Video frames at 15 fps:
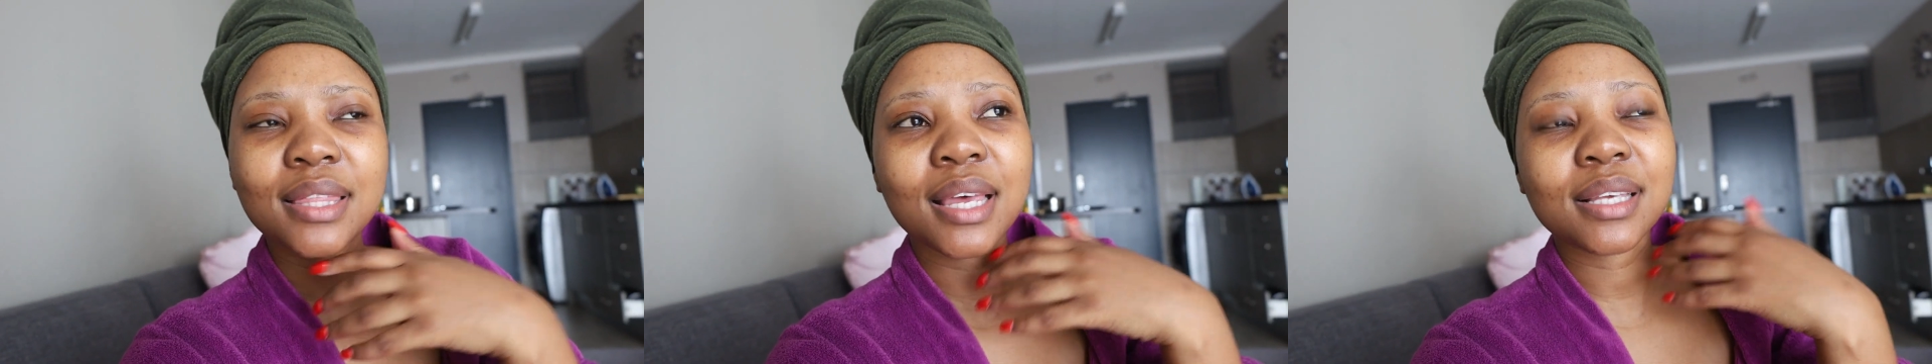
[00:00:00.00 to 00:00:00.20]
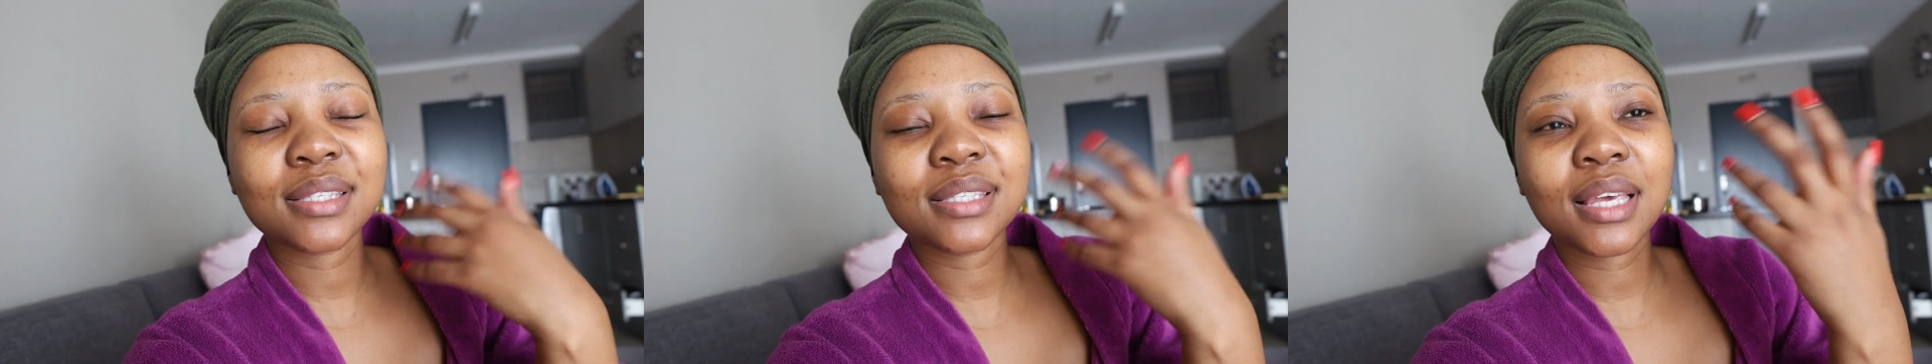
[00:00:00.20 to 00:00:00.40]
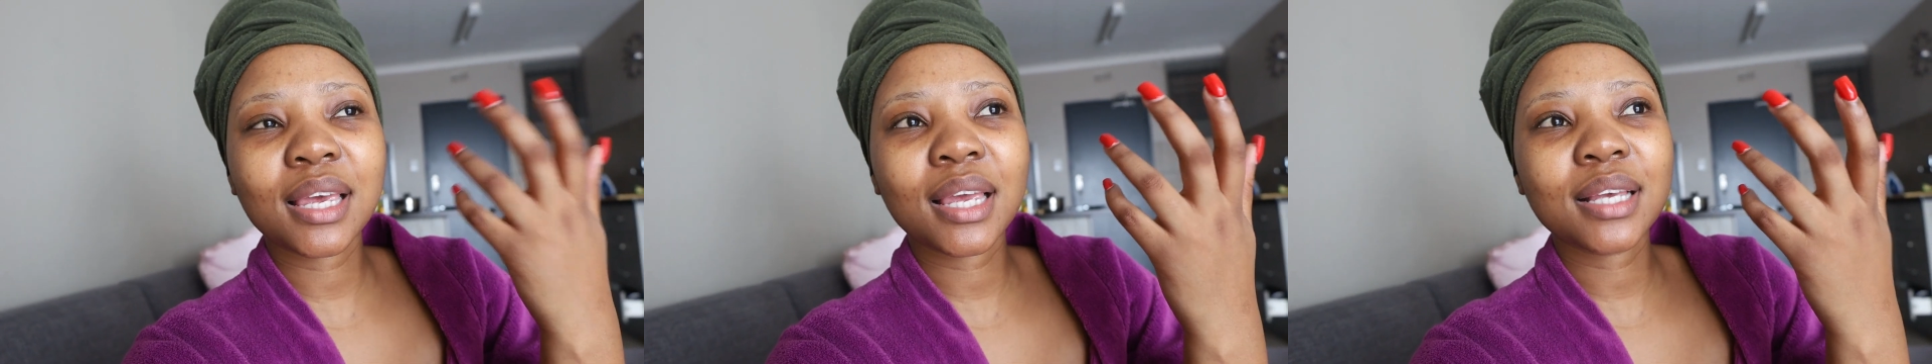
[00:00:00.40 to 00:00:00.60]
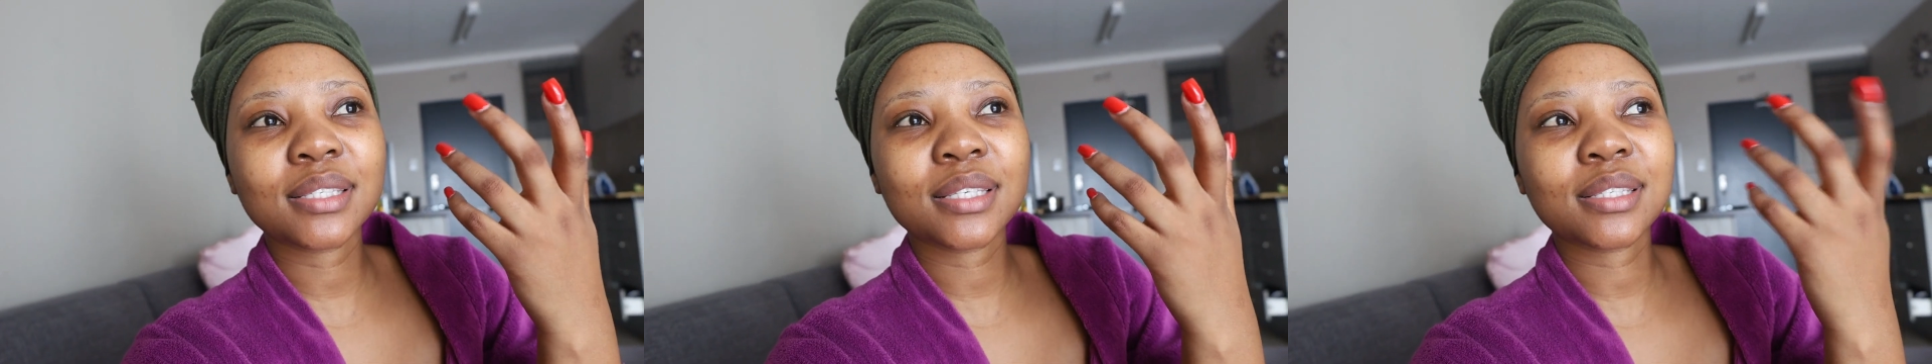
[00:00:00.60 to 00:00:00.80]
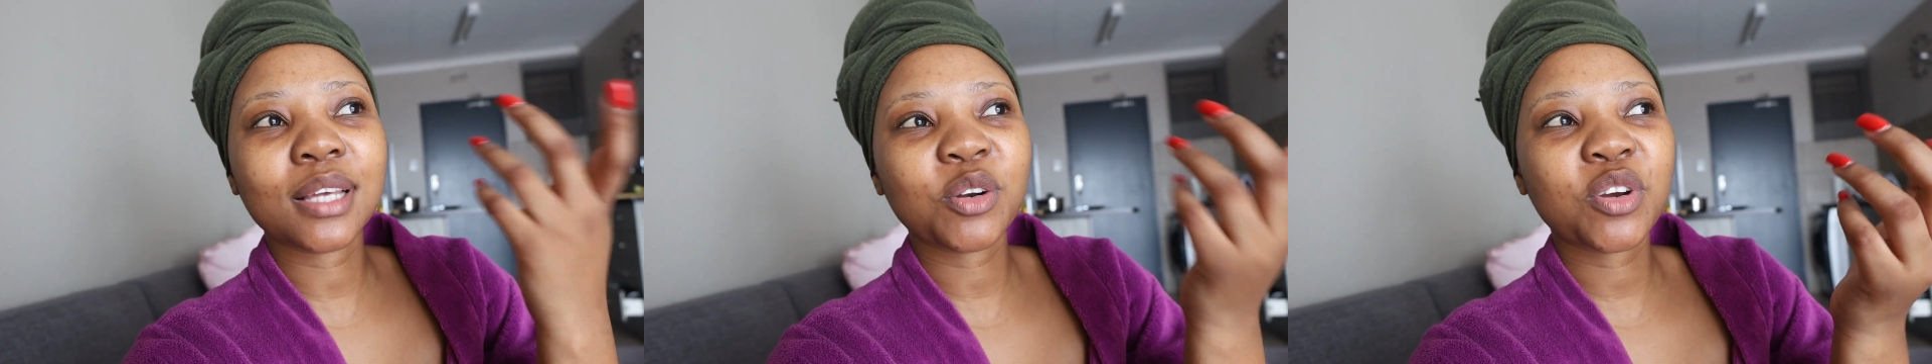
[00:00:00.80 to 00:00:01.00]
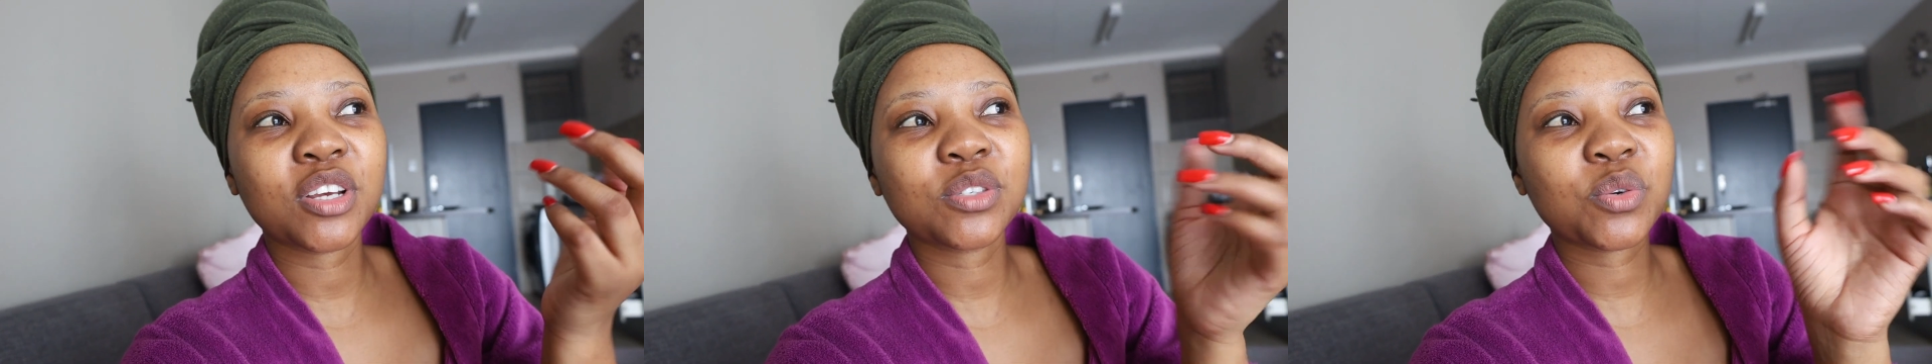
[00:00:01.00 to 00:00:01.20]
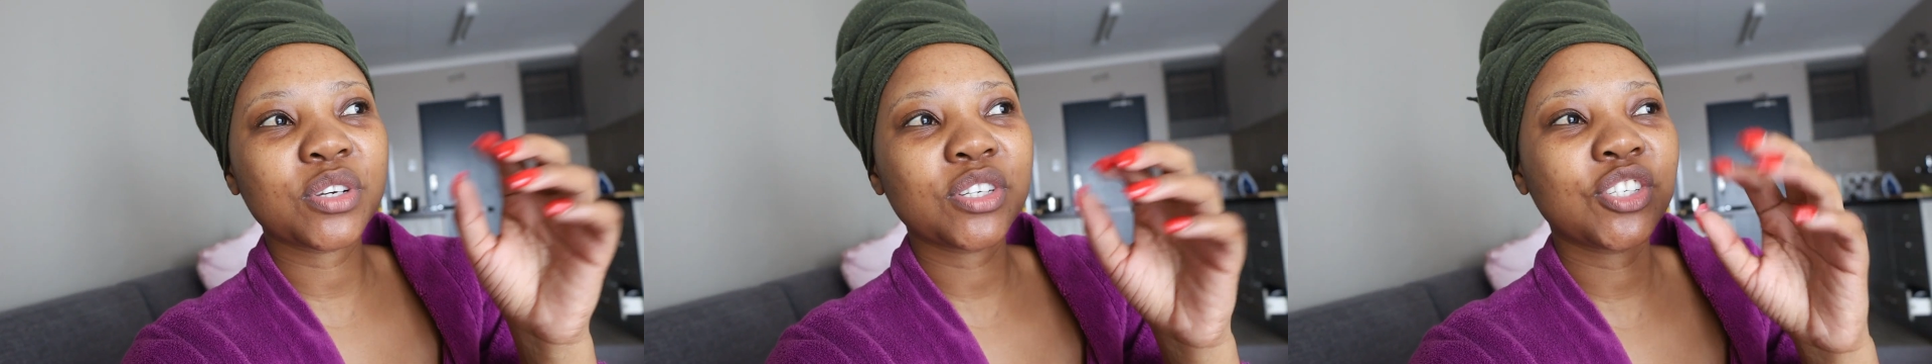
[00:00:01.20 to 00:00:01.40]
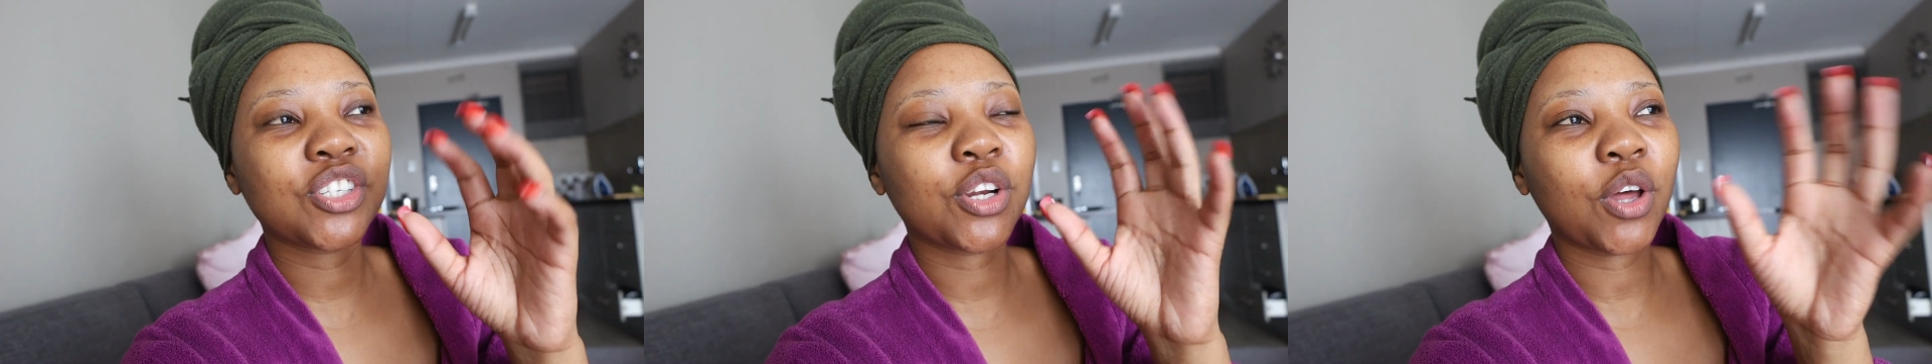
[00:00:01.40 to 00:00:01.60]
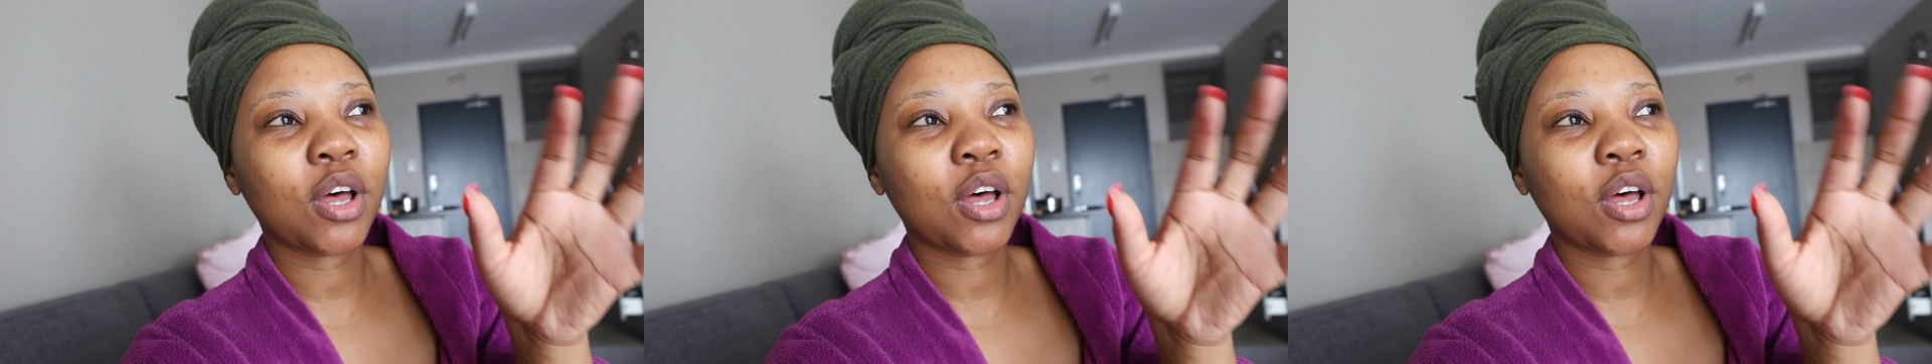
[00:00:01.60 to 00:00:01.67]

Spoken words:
The SCA is the Suncrest Christian